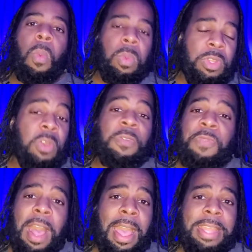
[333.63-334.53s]

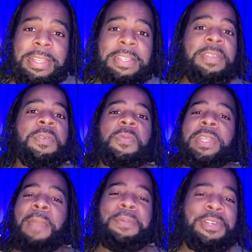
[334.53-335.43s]
notified
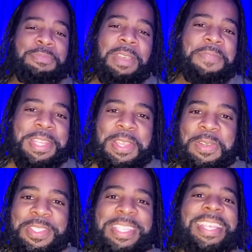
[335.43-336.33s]
when I post my
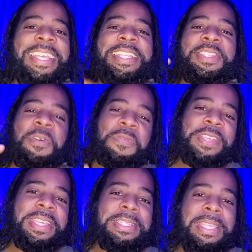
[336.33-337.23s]
videos, don't
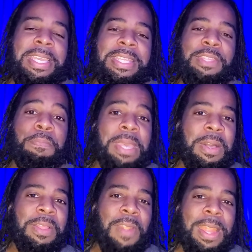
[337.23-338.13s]
forget to hit the
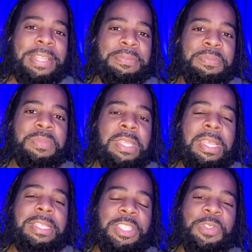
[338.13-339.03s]
bell, all right?
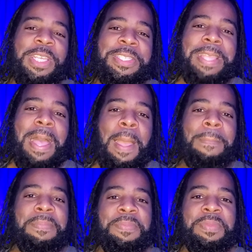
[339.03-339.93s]
Till next
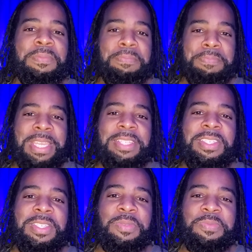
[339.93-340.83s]
time, peace.